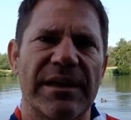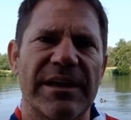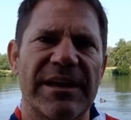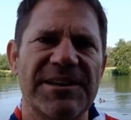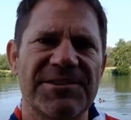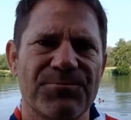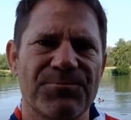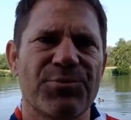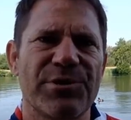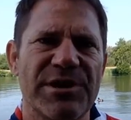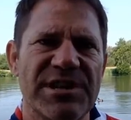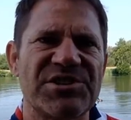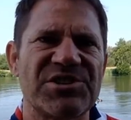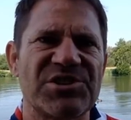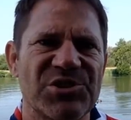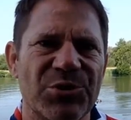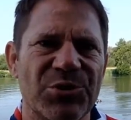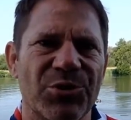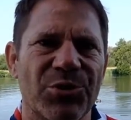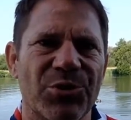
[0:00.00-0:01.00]
It's pretty
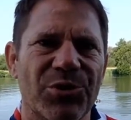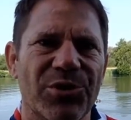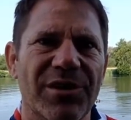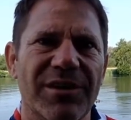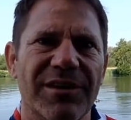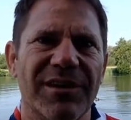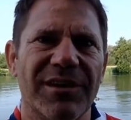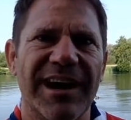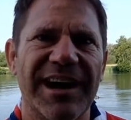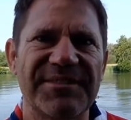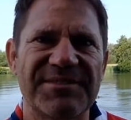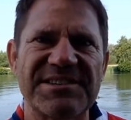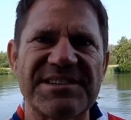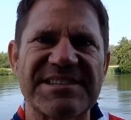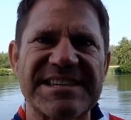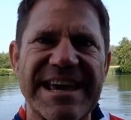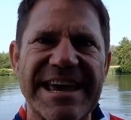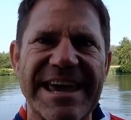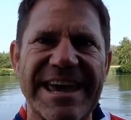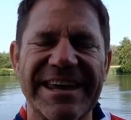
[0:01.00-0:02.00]
sore, I have to
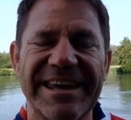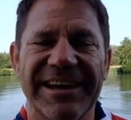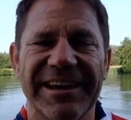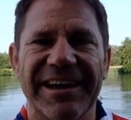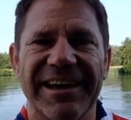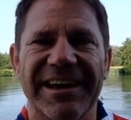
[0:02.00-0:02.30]
say.